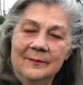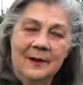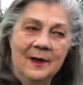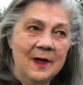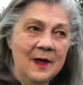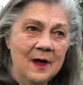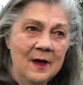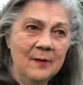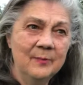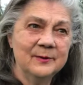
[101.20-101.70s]

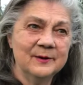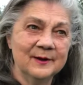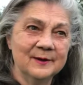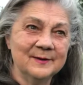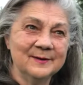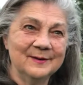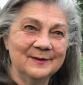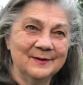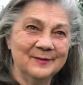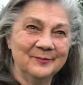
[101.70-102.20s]
helps
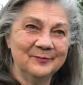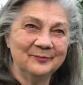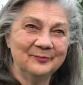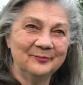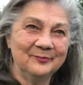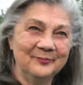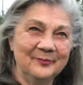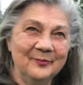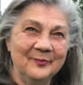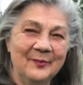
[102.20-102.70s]

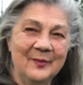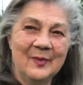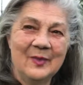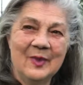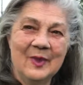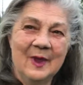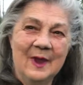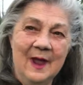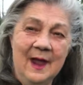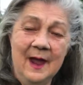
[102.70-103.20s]

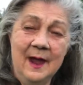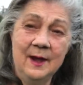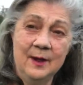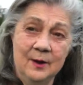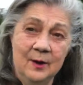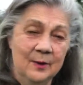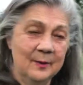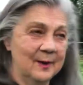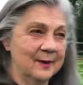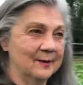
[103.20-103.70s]
us. He
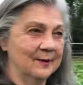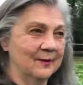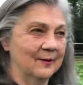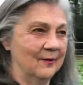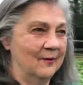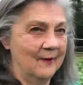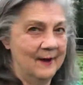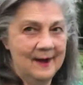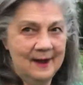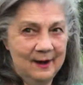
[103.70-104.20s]
knew that
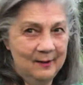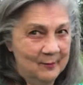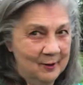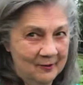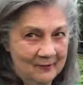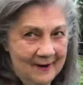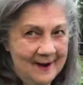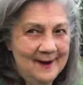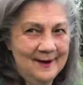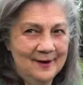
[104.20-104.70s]
Granny
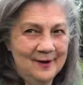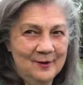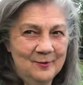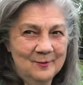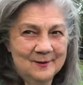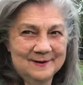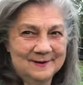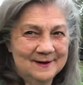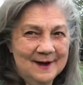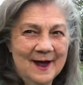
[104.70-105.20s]
Moreno
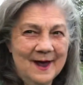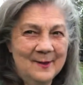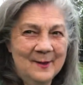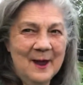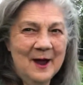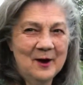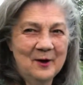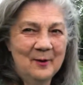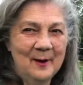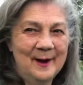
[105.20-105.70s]
was not
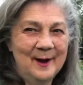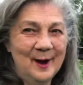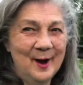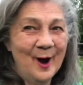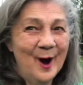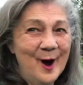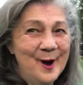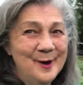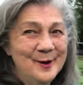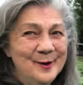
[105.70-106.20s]
that great a
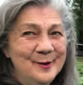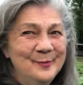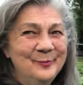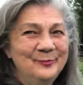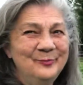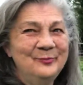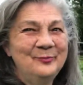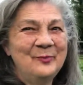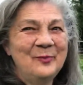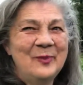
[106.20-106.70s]
gardener,
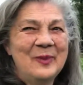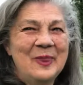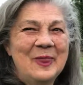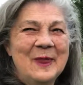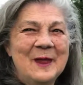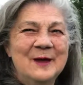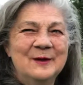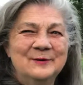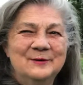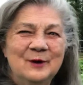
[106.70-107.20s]

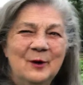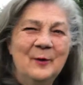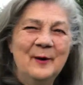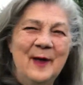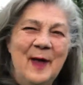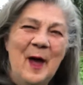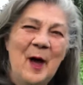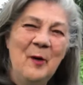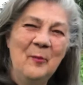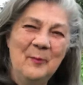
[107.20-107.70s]
so
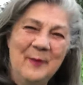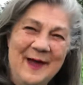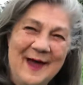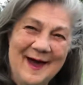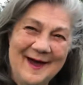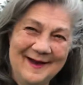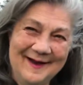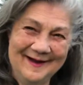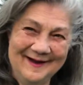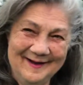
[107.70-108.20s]
he helped me
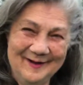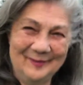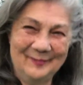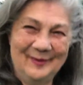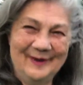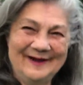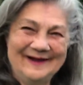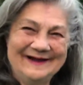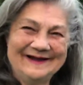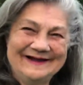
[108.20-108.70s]
out a little
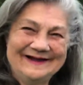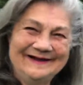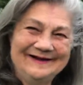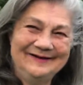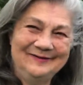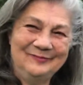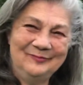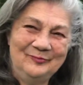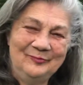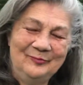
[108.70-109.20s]
bit
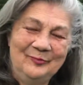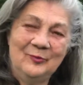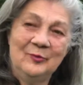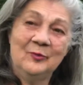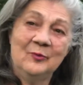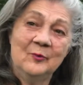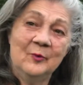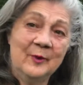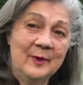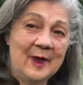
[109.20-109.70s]

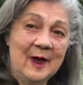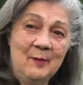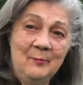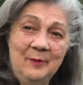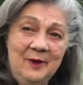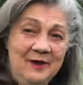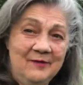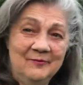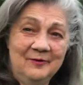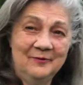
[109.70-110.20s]
without
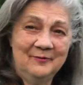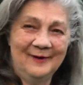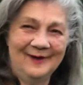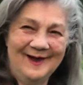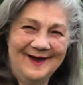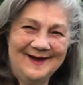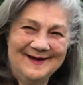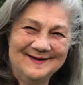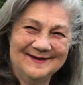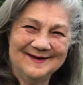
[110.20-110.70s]
me even
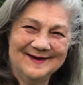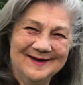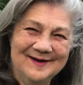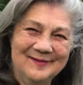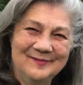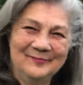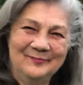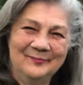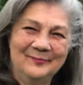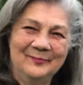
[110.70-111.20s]
realizing
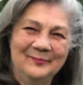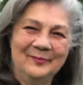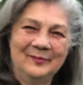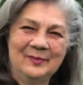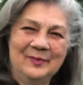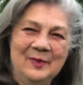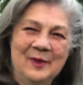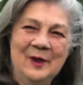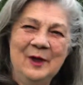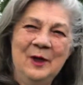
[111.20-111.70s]
it.
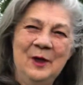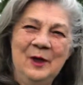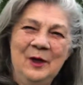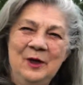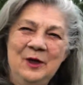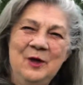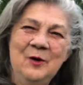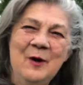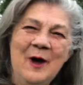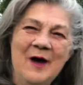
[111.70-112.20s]

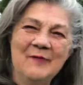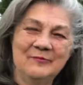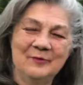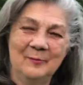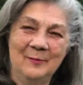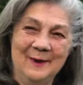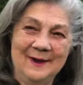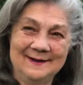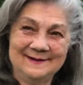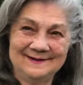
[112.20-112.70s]
You have a
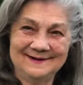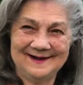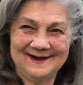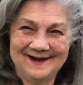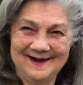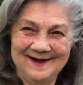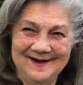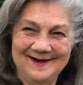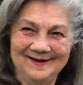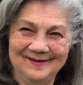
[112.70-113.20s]
blessed
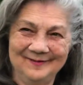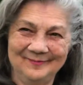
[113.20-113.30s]
day.